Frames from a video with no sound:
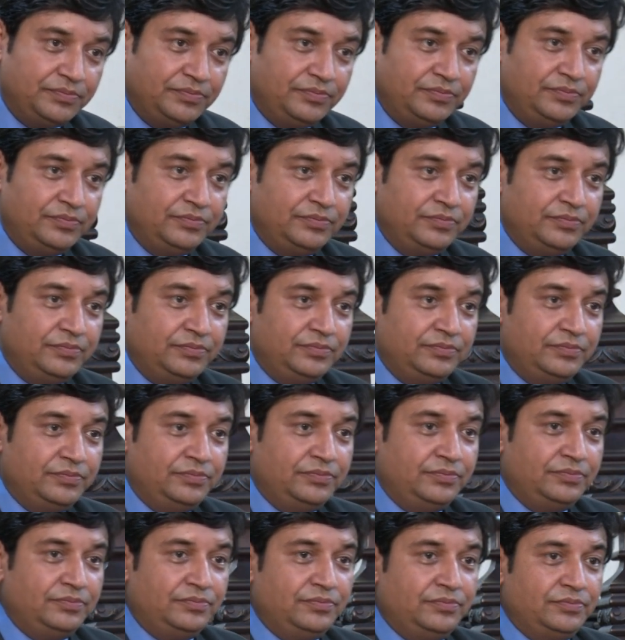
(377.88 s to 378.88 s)

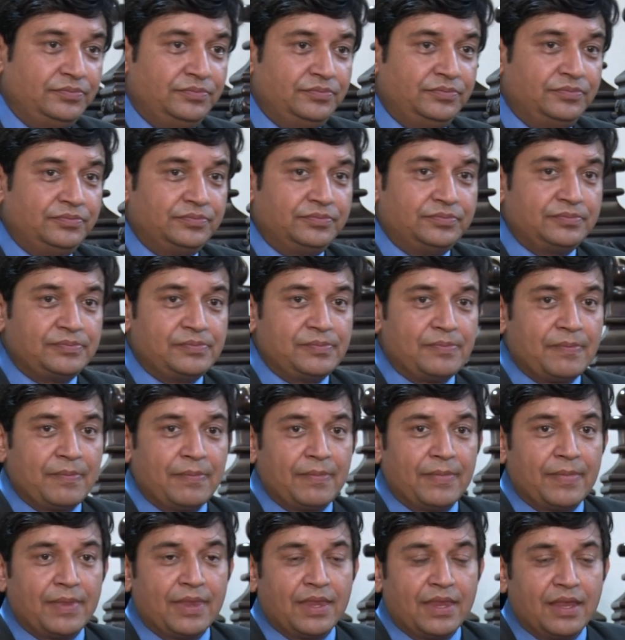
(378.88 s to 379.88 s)

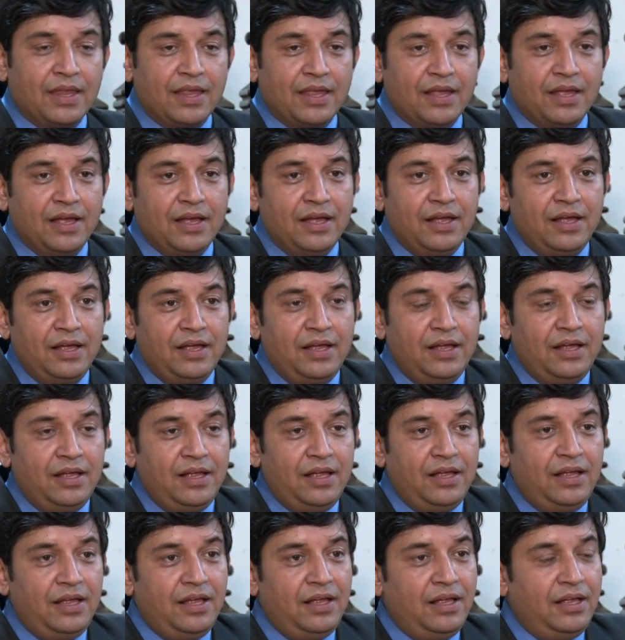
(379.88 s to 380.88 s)

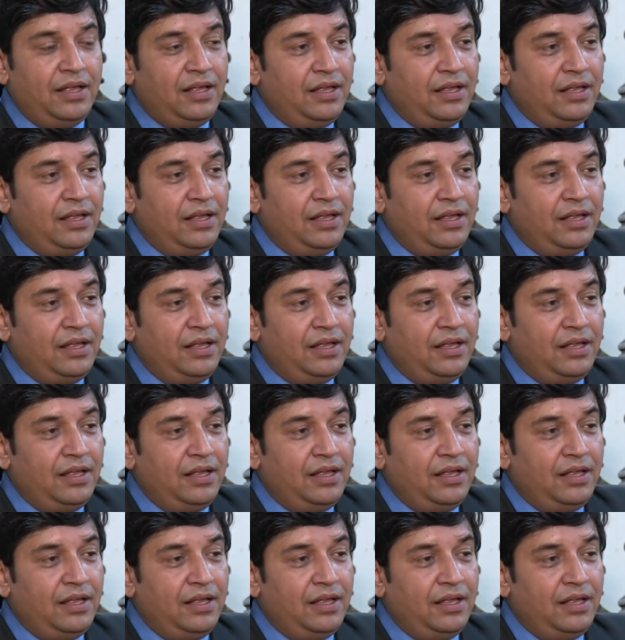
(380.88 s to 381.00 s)
No one is speaking in this clip.